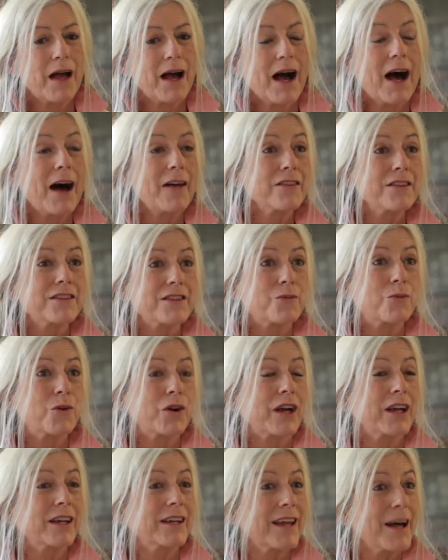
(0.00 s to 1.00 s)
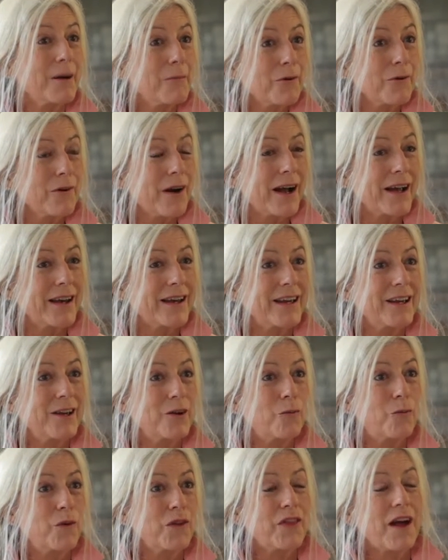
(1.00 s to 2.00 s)
Others were
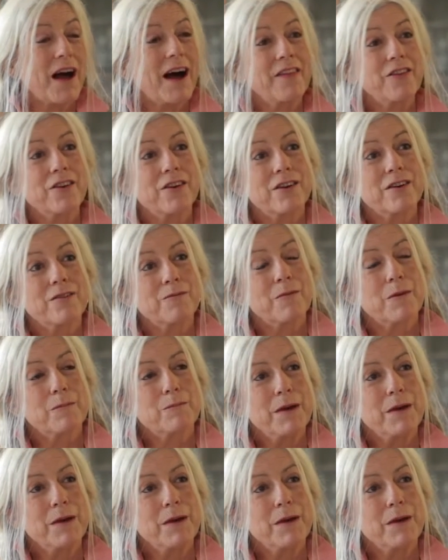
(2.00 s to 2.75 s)
collaborating with other